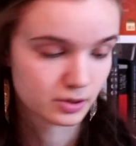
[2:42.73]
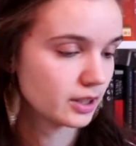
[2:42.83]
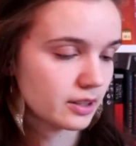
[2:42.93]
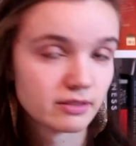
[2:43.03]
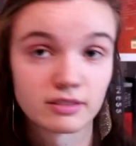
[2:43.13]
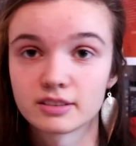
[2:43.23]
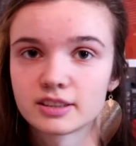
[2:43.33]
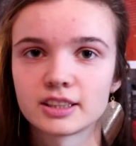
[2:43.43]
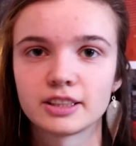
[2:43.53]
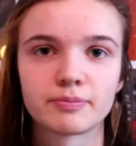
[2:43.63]
Yeah,
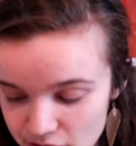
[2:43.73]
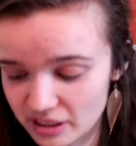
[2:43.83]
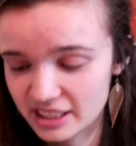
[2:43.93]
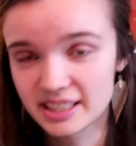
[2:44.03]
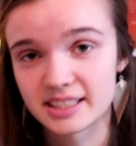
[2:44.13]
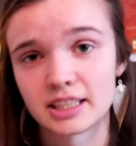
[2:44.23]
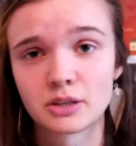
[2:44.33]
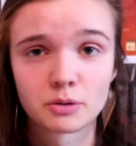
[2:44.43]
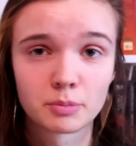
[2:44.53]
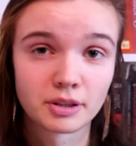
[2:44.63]
see. So this is the
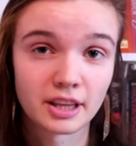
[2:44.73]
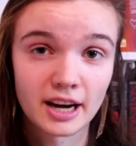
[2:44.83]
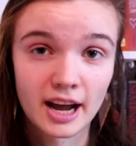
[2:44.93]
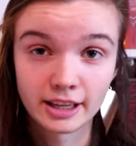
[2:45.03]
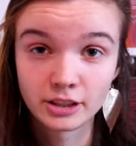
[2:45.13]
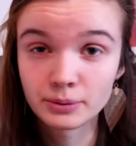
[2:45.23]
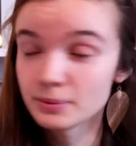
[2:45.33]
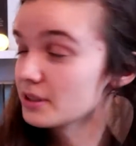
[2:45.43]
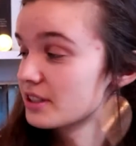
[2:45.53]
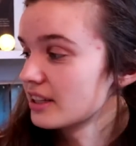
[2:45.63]
notebook that I
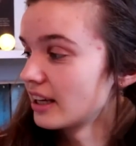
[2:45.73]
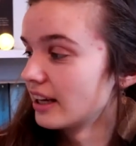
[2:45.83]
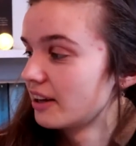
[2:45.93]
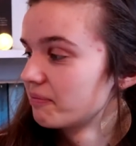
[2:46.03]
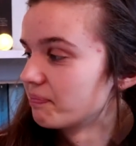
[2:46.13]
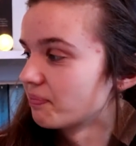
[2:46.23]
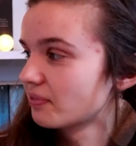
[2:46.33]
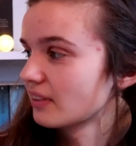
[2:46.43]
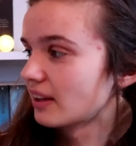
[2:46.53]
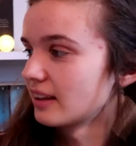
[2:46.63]
use.
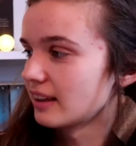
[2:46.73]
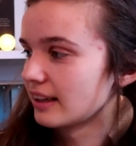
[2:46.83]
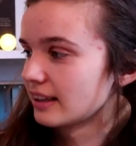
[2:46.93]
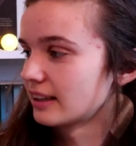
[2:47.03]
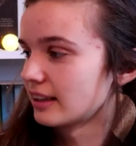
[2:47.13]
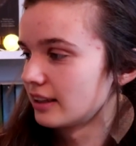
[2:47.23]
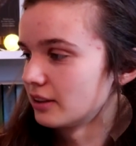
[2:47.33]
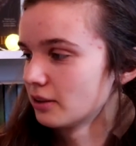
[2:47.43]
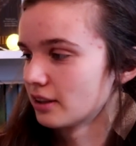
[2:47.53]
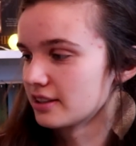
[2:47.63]

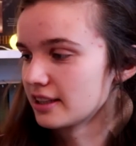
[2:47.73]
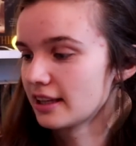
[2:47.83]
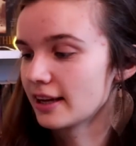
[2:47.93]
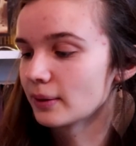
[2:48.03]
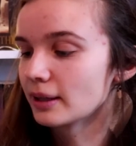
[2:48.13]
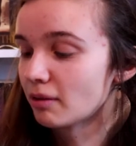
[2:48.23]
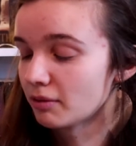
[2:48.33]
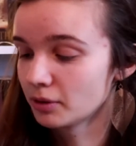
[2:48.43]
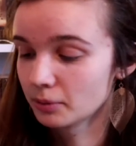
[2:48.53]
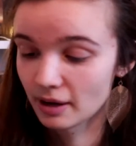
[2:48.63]
You can see, the only
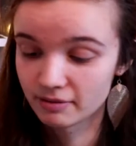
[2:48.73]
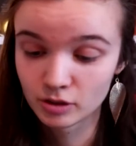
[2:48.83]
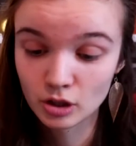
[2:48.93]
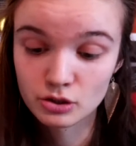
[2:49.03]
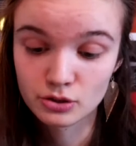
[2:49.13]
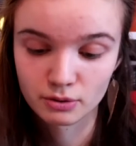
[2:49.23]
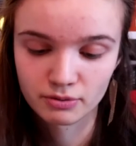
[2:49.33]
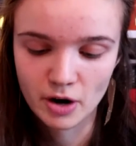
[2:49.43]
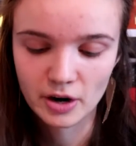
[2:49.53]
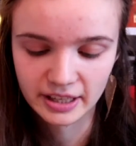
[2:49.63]
review I've done so
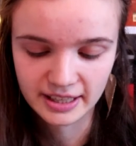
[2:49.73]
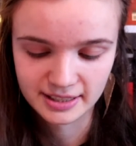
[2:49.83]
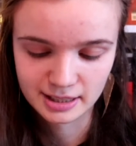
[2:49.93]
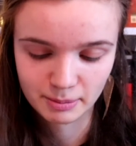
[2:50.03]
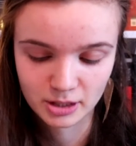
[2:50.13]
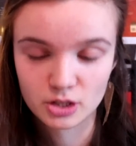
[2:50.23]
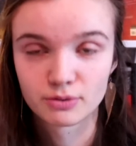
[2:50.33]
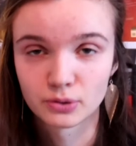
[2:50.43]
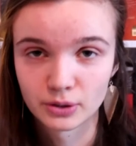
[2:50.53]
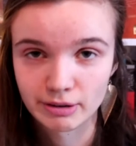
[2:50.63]
far is The Picture of
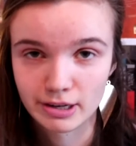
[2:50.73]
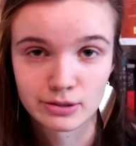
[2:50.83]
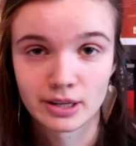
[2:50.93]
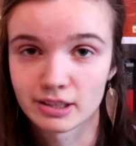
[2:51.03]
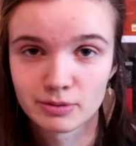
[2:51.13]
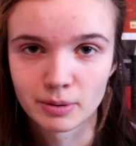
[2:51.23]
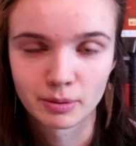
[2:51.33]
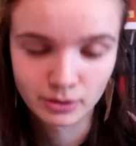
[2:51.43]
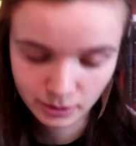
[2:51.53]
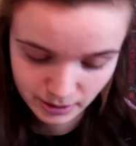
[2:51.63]
Dorian Gray, so that's what I'm
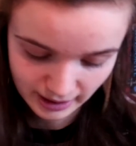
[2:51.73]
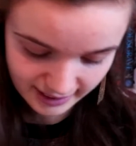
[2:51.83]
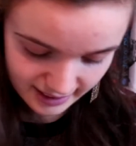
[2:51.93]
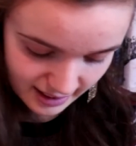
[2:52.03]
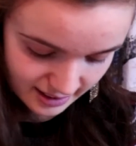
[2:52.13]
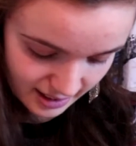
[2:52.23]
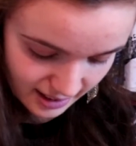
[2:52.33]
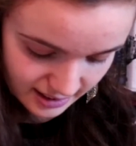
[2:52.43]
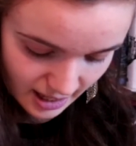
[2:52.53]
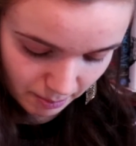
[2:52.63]
going to use as an
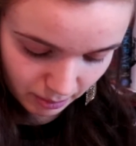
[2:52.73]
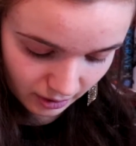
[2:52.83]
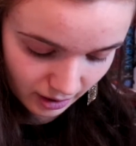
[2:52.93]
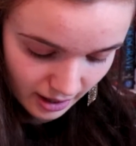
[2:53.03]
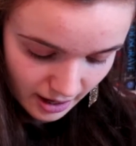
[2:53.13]
example.